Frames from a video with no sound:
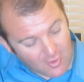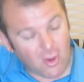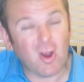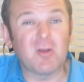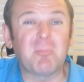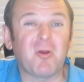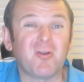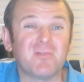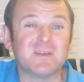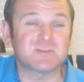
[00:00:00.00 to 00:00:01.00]
Hard part
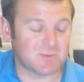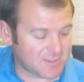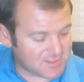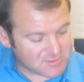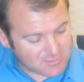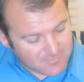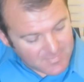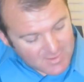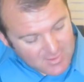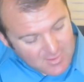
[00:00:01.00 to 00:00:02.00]
on this one is
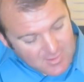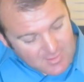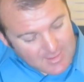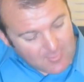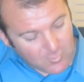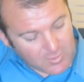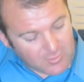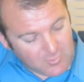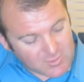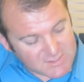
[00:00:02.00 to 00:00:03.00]
where
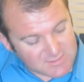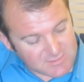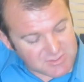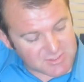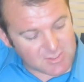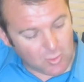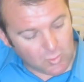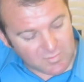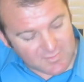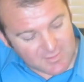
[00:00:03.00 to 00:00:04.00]
you were just
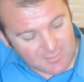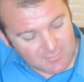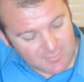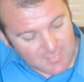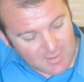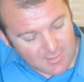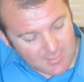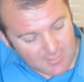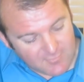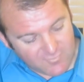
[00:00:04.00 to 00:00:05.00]
holding the
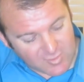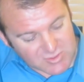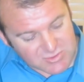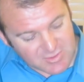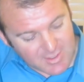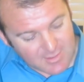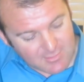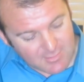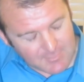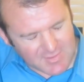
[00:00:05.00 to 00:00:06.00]
1st string,
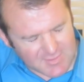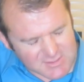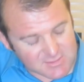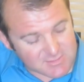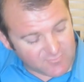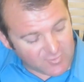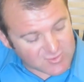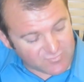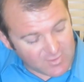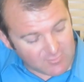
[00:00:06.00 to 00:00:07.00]
the 1st
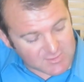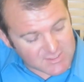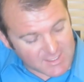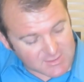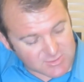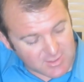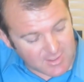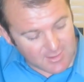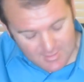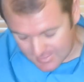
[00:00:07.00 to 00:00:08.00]
fret with the 2nd
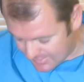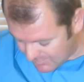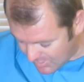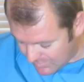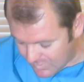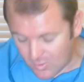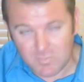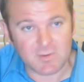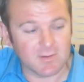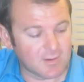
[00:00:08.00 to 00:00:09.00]
string and letting the bottom one
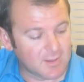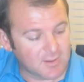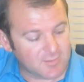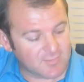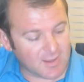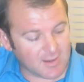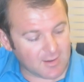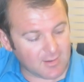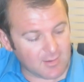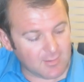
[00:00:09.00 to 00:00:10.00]
open, you gotta
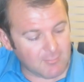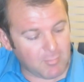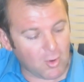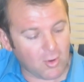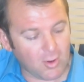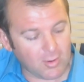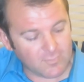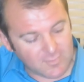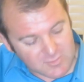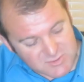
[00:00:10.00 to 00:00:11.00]
bar
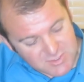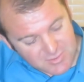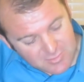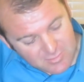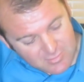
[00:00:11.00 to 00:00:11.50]
those 2.